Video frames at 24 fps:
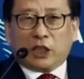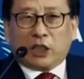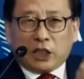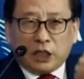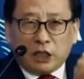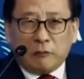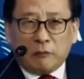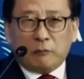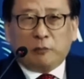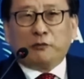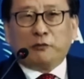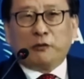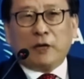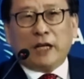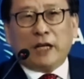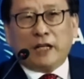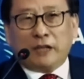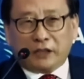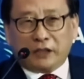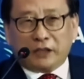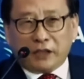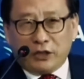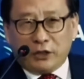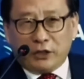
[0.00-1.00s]
Keep
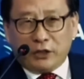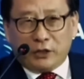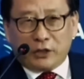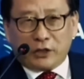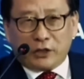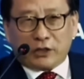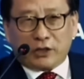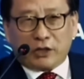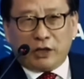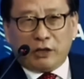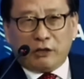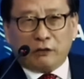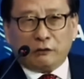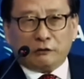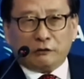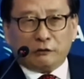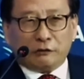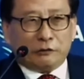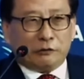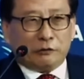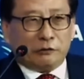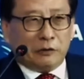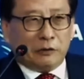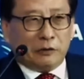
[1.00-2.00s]
faith in
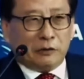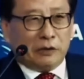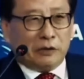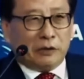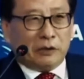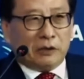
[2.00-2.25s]
yourself.